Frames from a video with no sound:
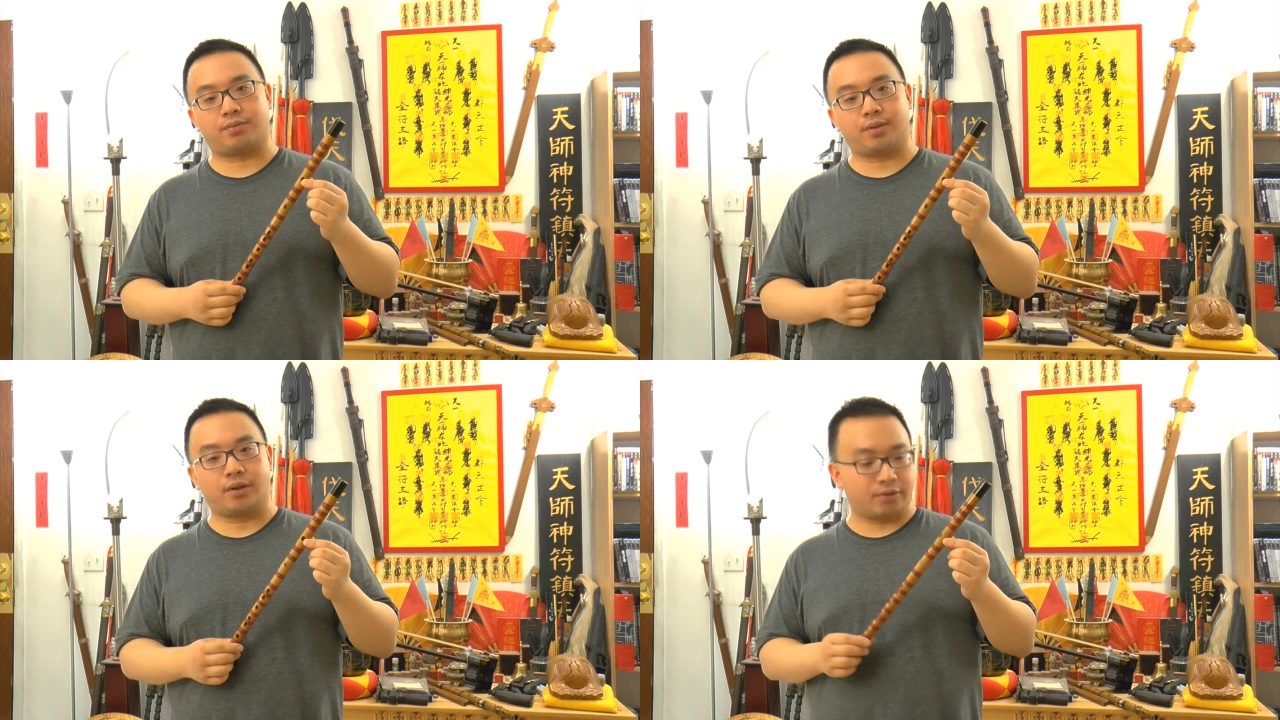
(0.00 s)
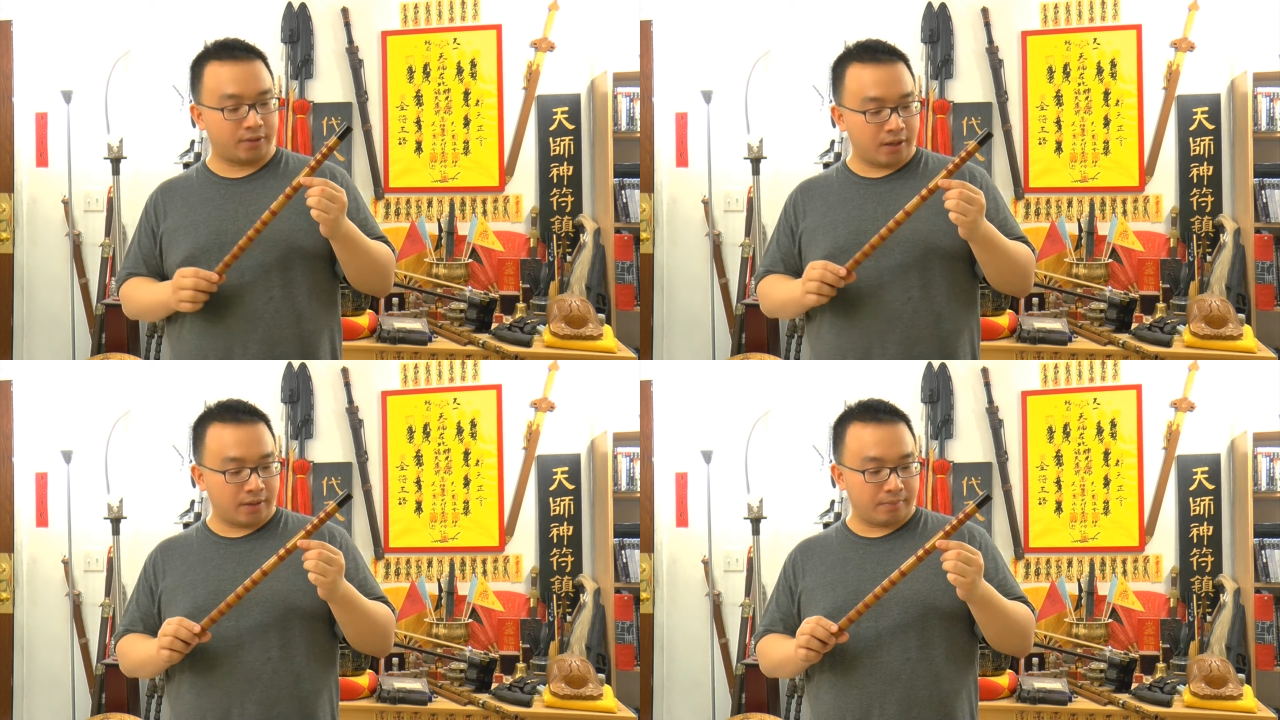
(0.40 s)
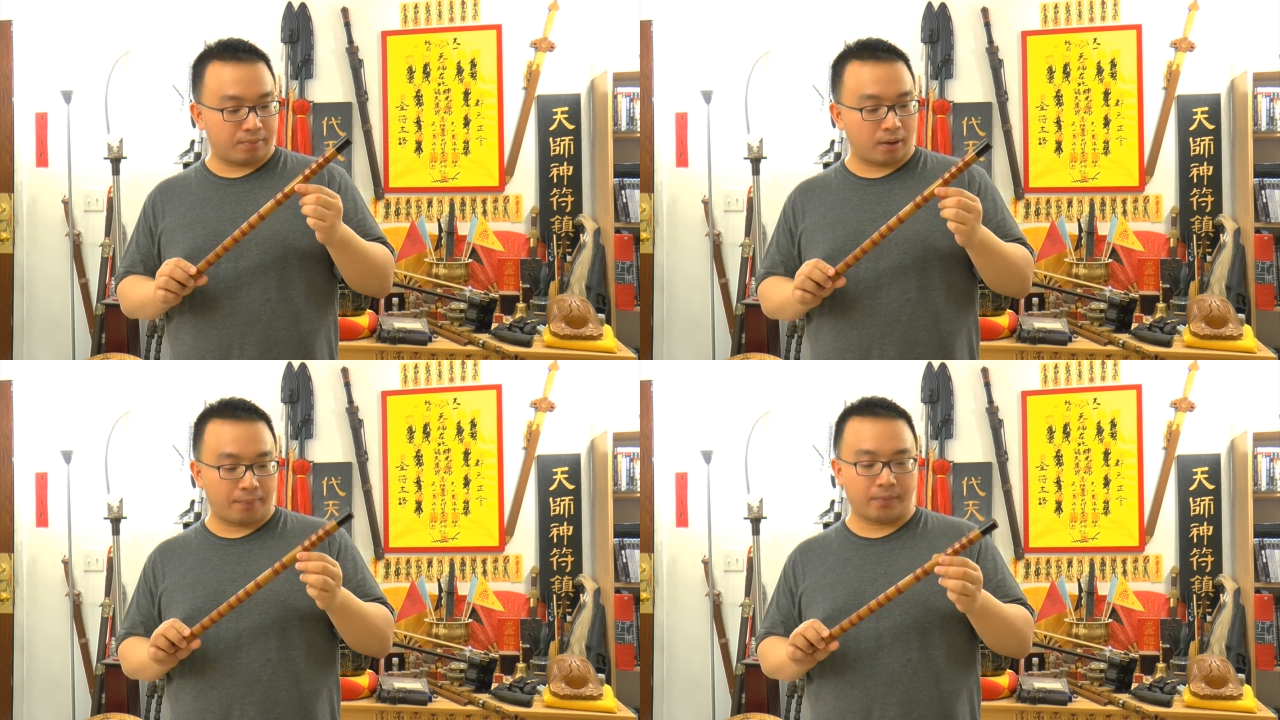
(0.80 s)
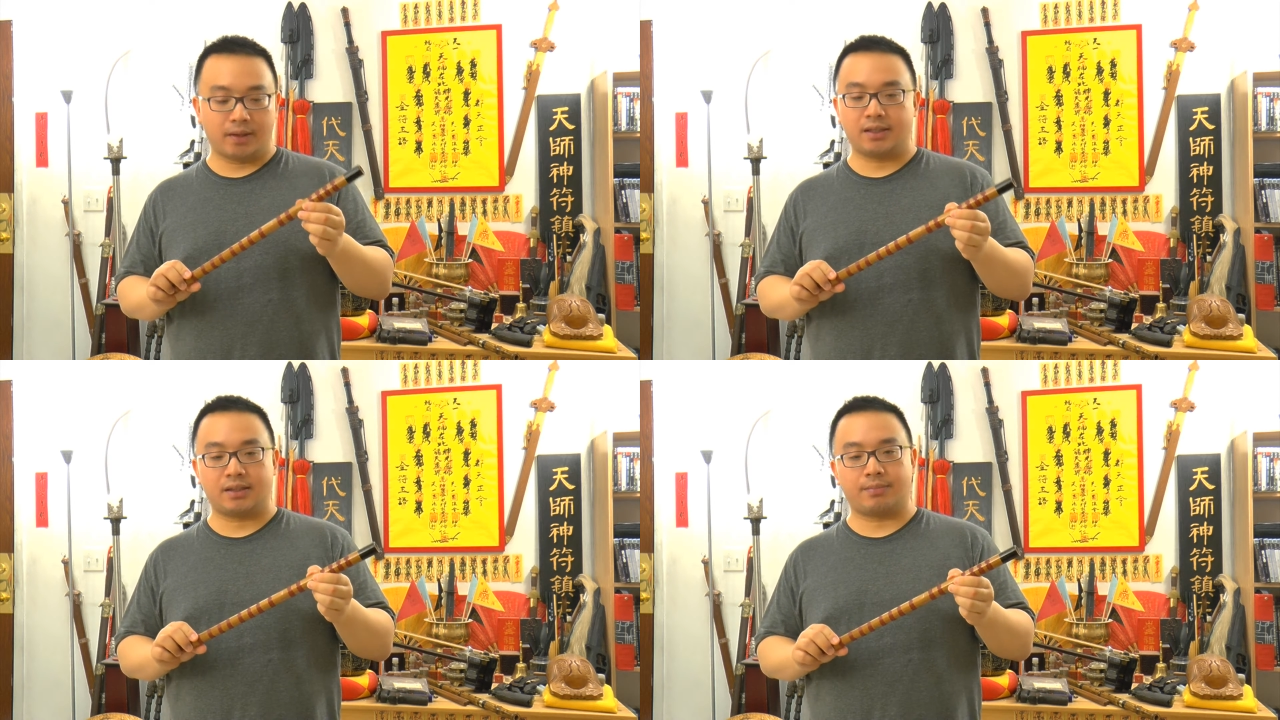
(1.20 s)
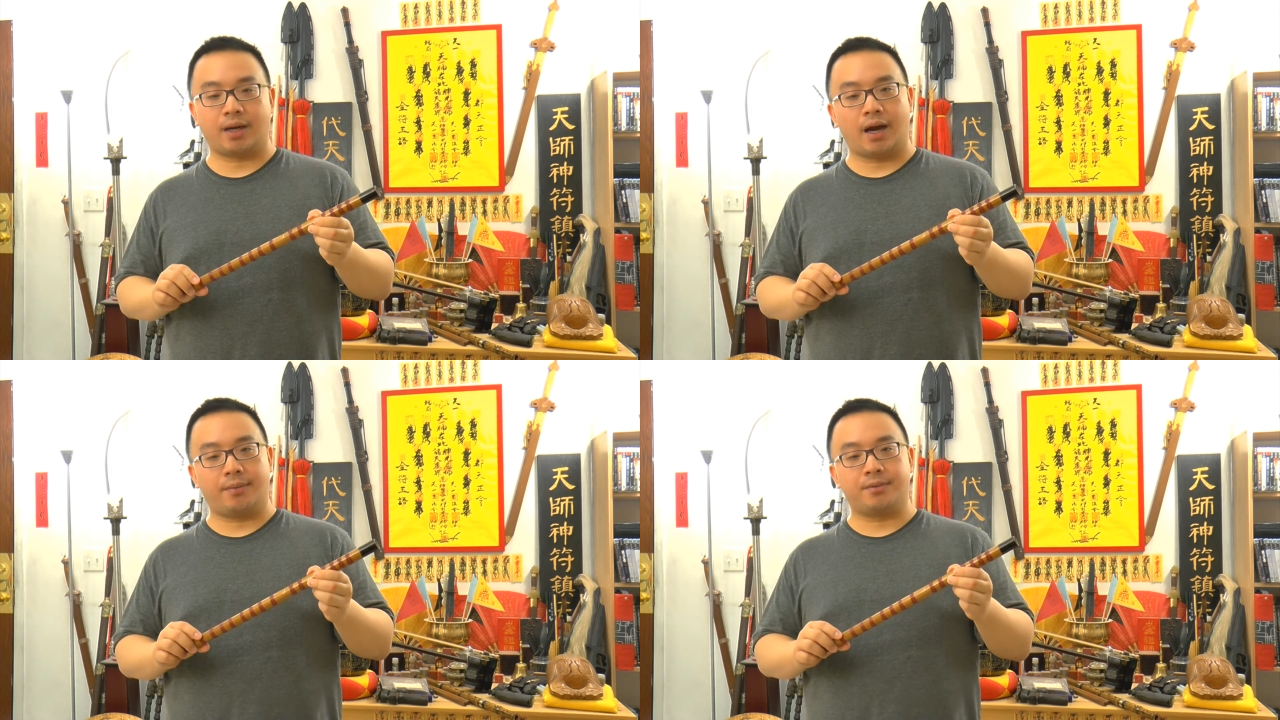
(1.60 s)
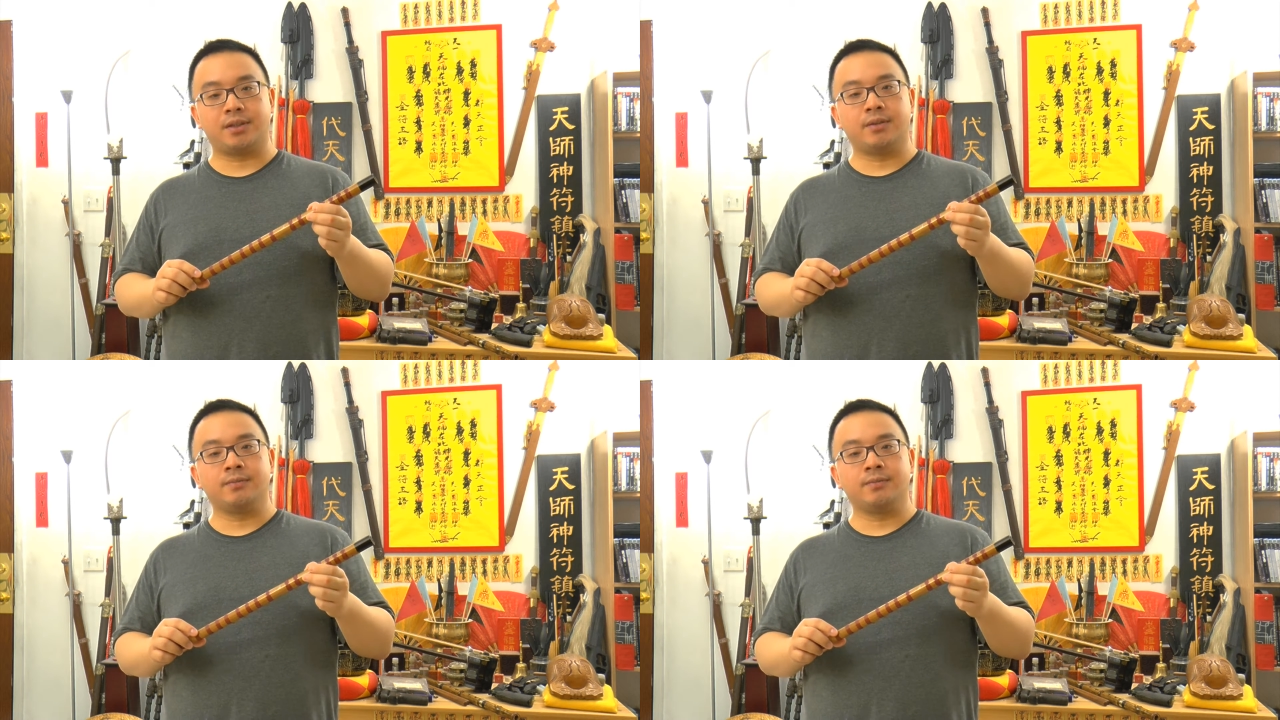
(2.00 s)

drilled properly sometimes.